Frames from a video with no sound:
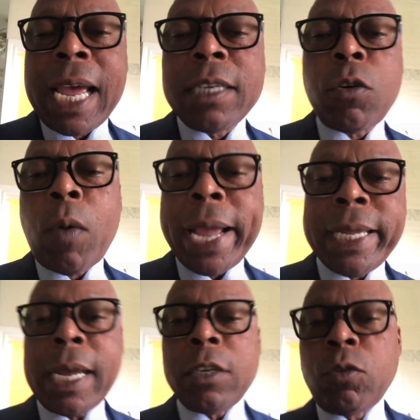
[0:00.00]
why
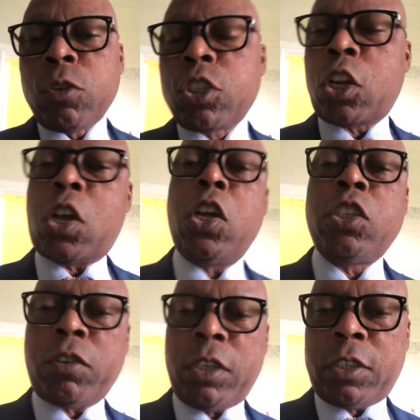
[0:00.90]
can't those
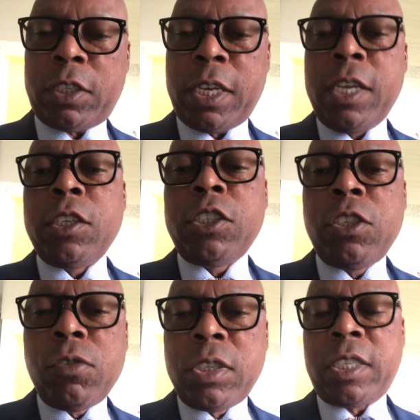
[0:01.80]
countries
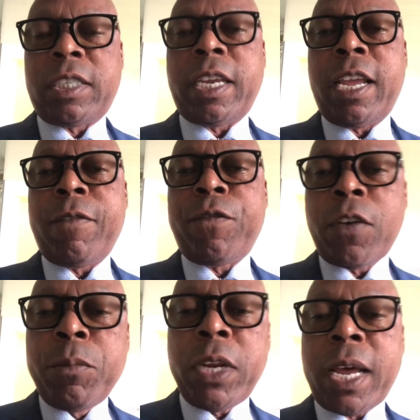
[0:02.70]
use the same
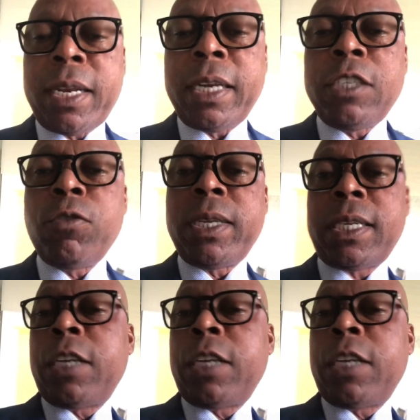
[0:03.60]
formula that the U.S.